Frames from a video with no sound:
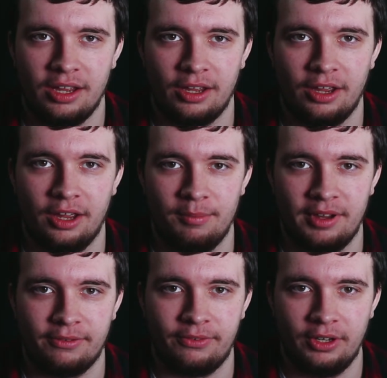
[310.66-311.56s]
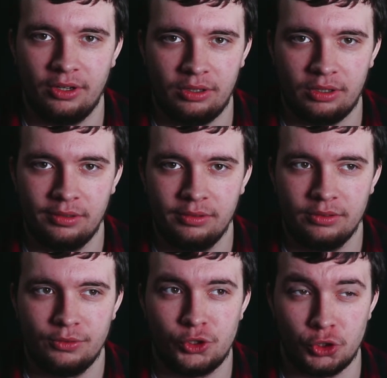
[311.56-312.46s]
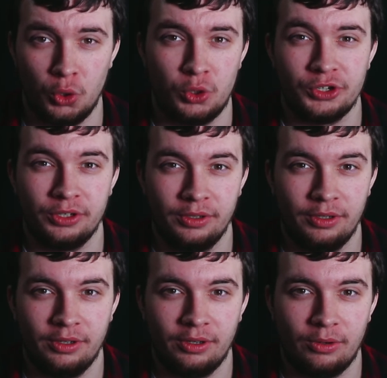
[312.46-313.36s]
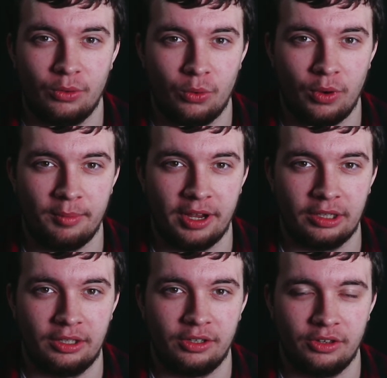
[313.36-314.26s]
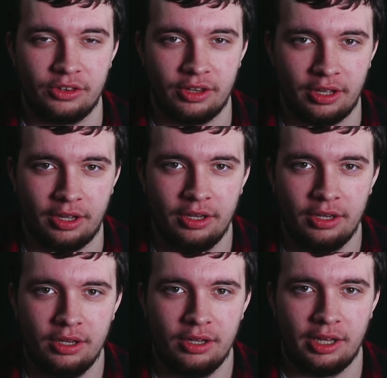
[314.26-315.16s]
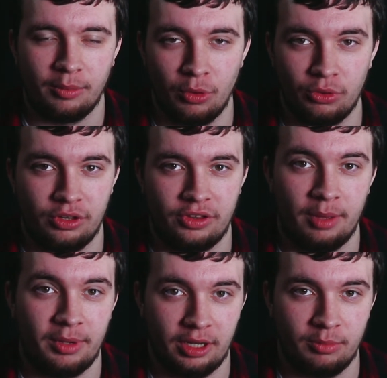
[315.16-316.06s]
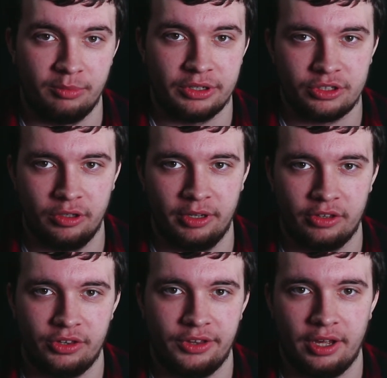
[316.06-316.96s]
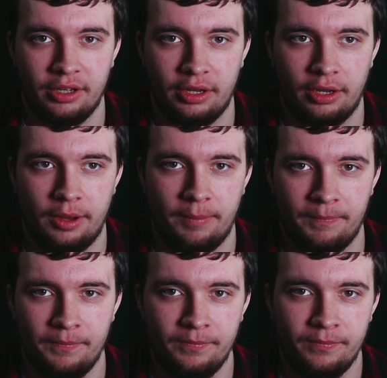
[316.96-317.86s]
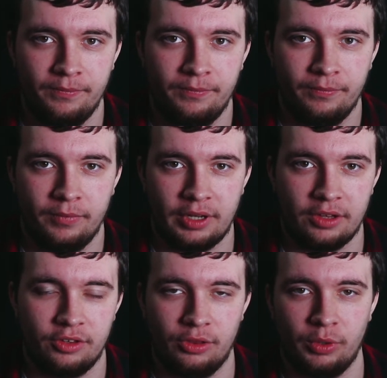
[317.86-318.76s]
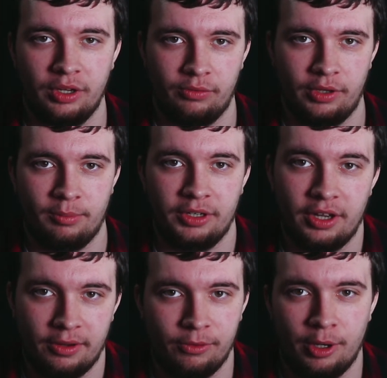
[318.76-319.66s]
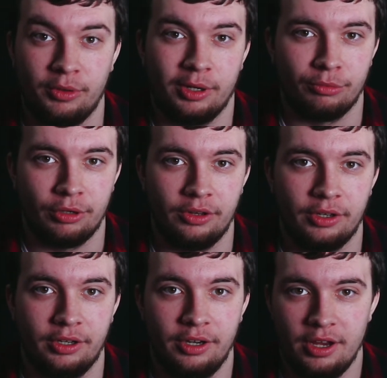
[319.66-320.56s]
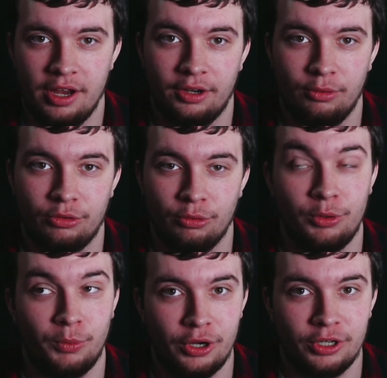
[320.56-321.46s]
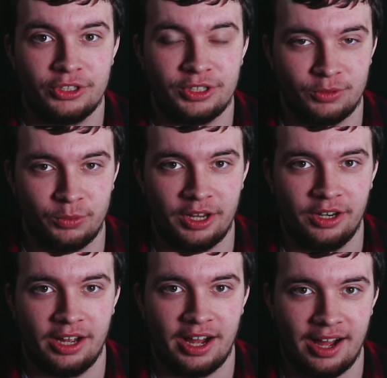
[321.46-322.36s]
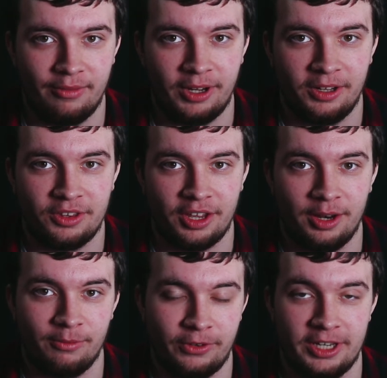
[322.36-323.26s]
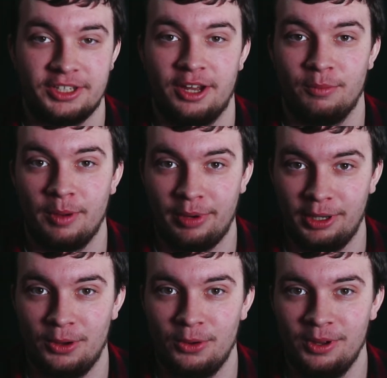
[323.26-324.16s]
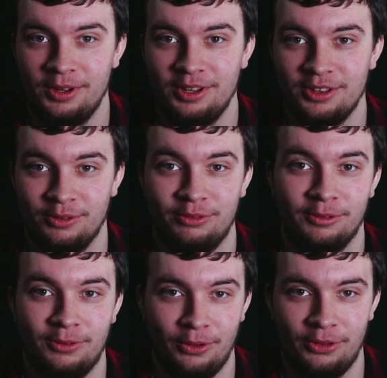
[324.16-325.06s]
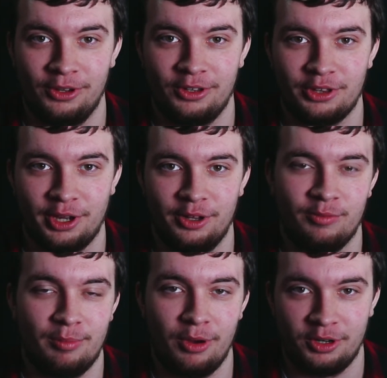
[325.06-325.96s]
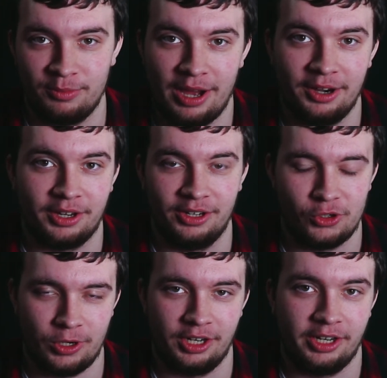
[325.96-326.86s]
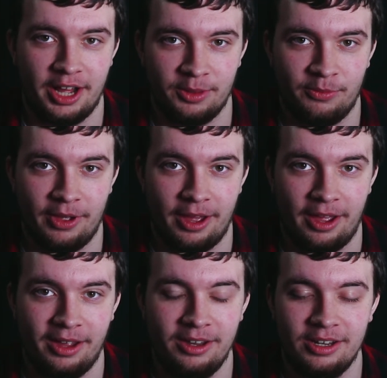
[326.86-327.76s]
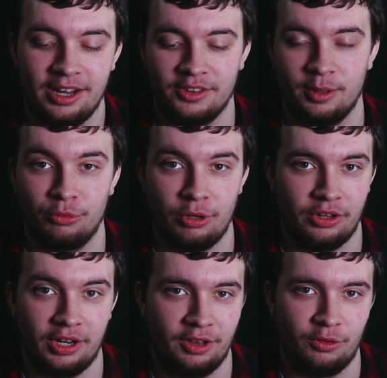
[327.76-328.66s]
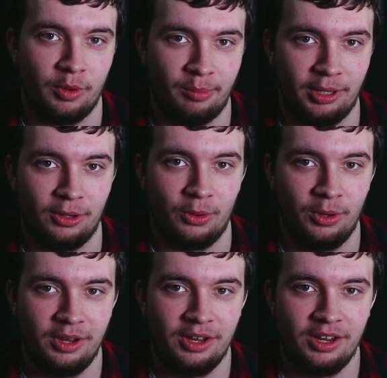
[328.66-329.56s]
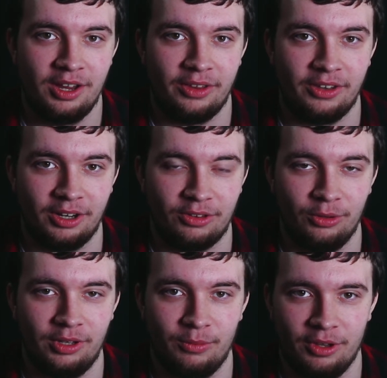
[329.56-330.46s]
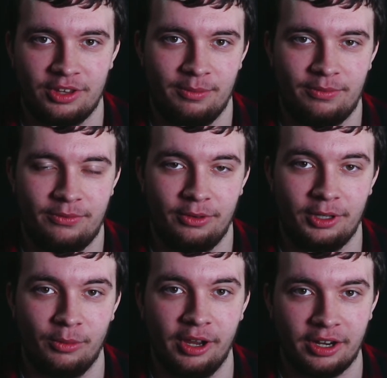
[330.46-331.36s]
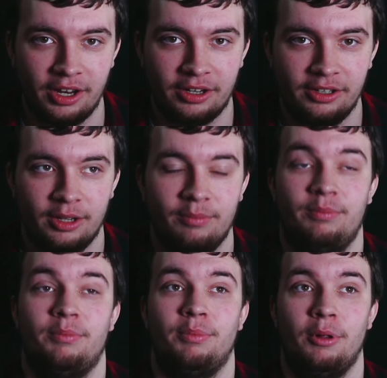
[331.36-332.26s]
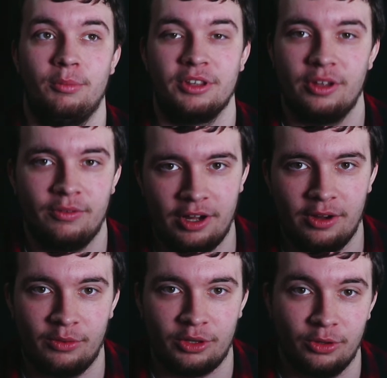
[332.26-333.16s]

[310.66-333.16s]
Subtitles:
I feel choked quite badly because like most of the time I am on my stomach, so that gets in the way of like my diaphragm when I'm breathing. And also the worst is when I have it and I'm face down on my pillow. So for a full 30 seconds my body's panicking and trying to gasp for air as I'm breathing into a pillow, and then it's only once I'm fully awake I can like pull myself out of it.